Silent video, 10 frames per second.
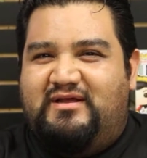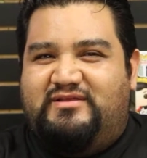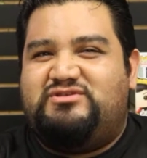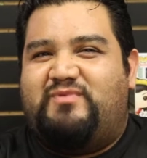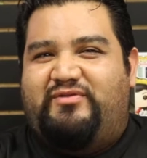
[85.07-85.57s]

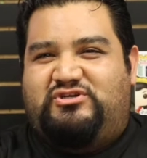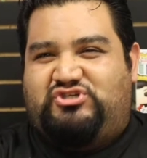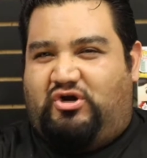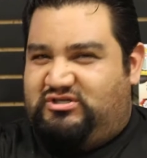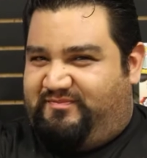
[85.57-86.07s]
This is around the
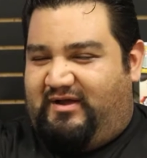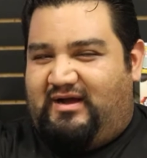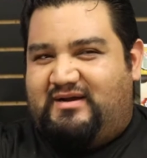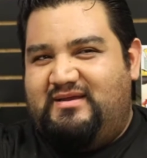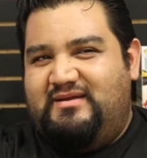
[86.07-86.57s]
Shards
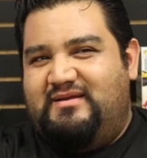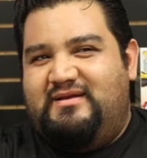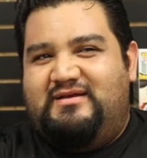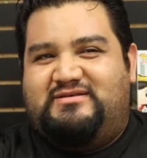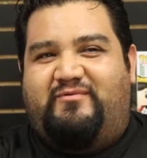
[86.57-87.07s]
block.
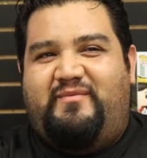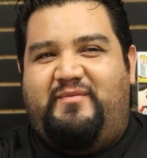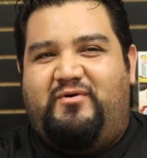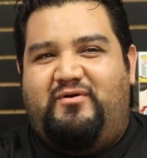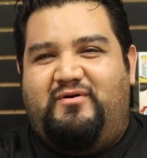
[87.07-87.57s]
So I remember